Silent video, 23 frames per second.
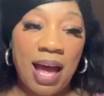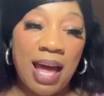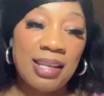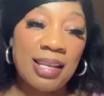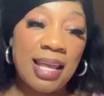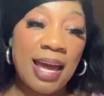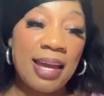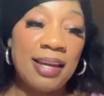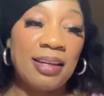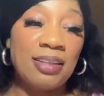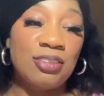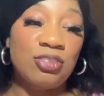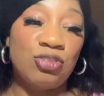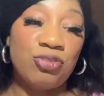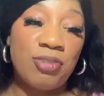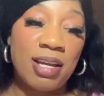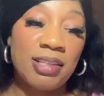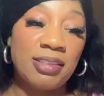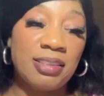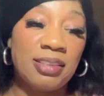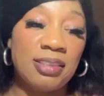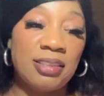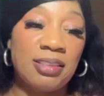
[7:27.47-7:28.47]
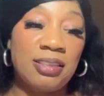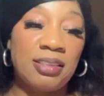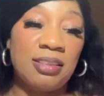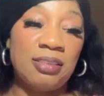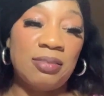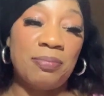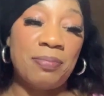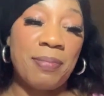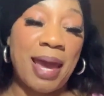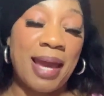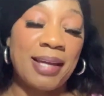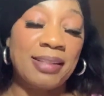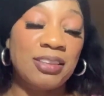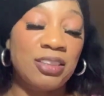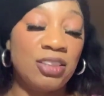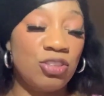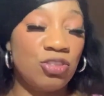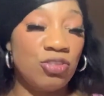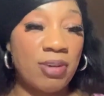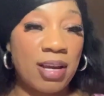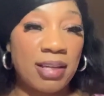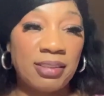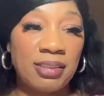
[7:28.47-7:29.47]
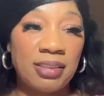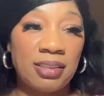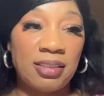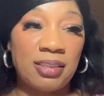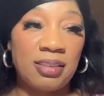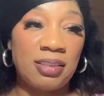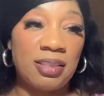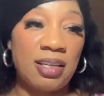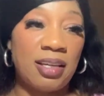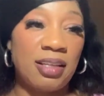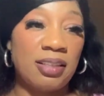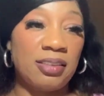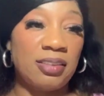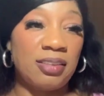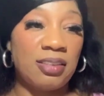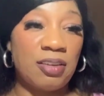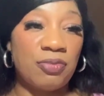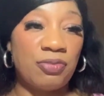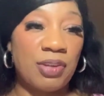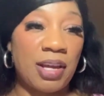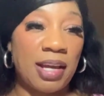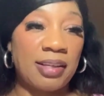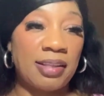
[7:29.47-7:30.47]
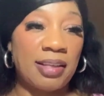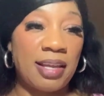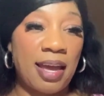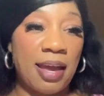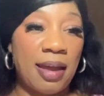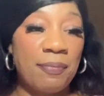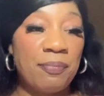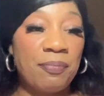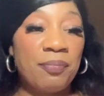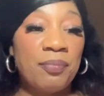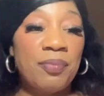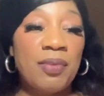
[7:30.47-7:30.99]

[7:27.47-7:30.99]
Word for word: I like dresses, maxi dresses and stuff like that